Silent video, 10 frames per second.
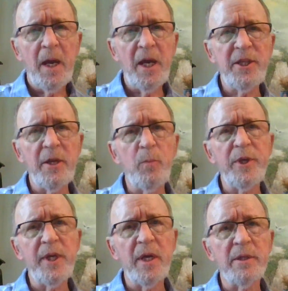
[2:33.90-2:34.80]
And then
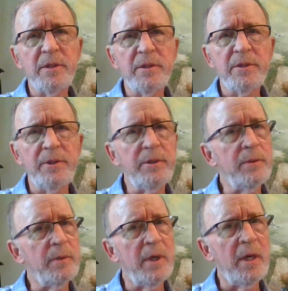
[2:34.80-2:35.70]
we get
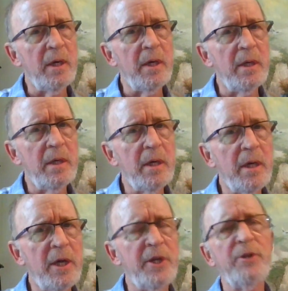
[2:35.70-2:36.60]
to
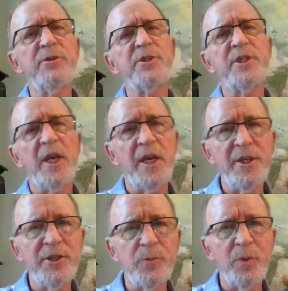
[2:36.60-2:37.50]
another
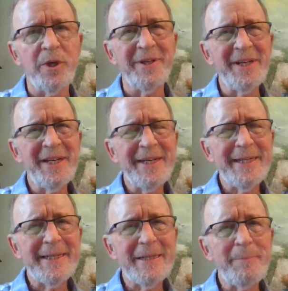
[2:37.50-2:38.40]
stage where
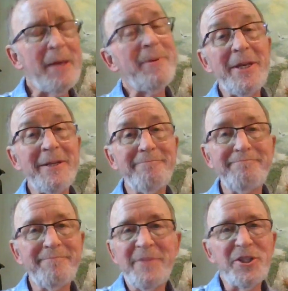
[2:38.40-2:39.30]
maybe
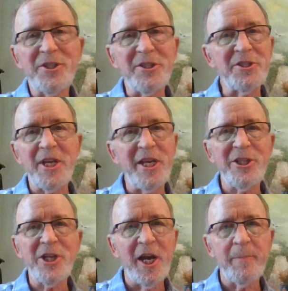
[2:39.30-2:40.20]
this is the
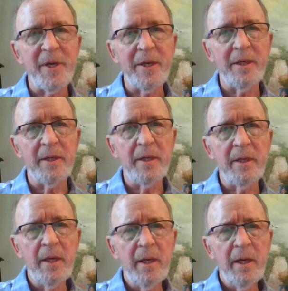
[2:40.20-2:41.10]
stage I'm in.
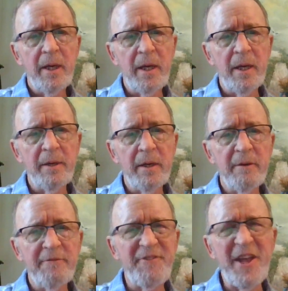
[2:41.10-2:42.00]
And
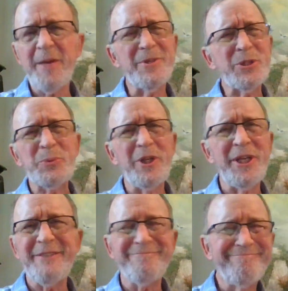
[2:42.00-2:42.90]
fame is
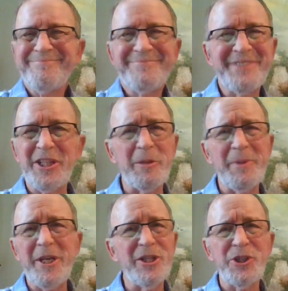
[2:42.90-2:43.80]
really not the
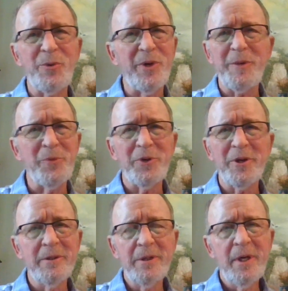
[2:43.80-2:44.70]
big issue
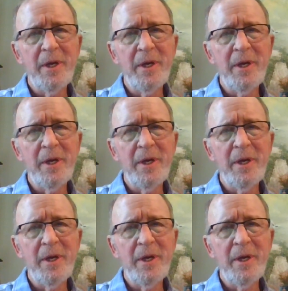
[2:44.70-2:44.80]
anymore.